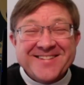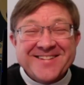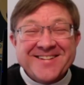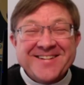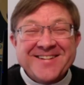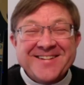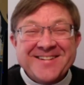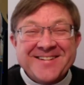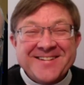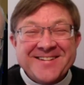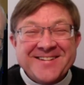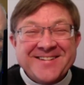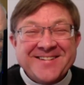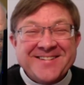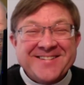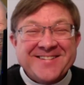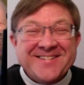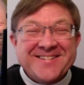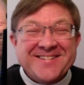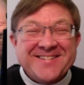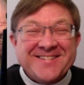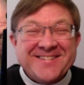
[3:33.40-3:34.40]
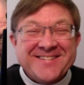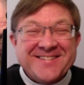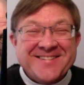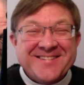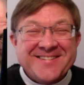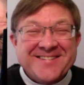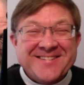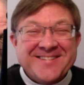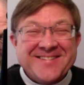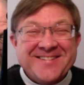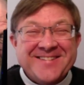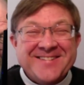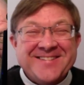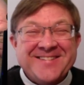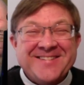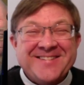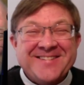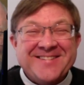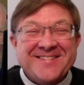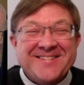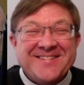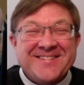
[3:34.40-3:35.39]

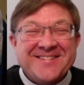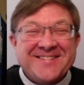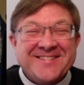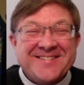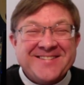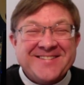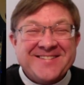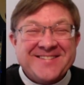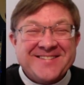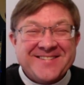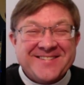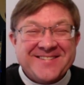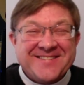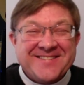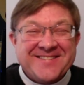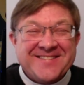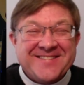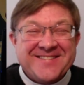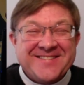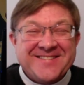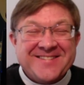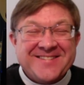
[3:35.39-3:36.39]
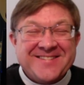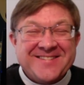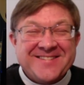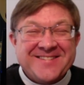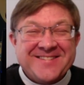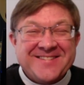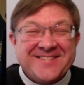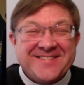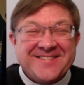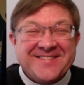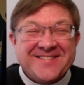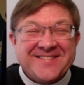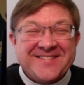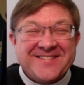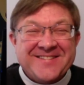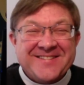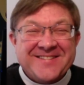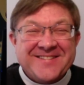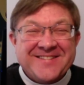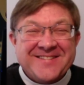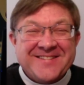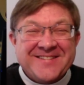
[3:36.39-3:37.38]

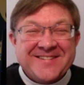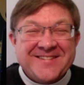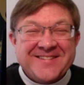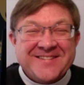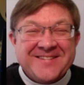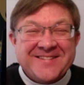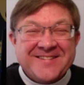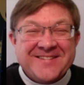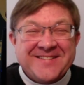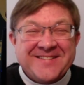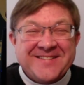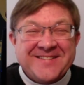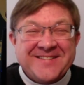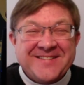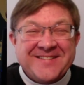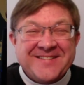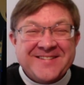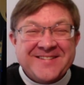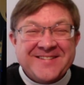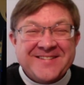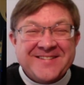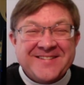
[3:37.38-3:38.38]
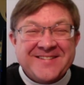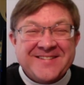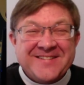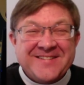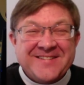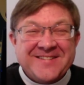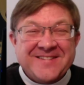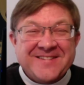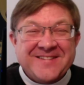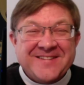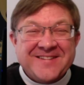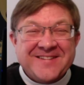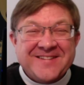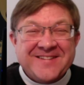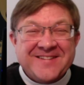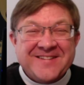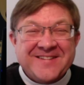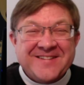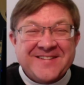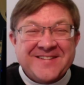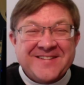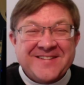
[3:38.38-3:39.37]

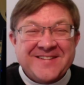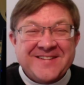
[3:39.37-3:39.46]
[no speech]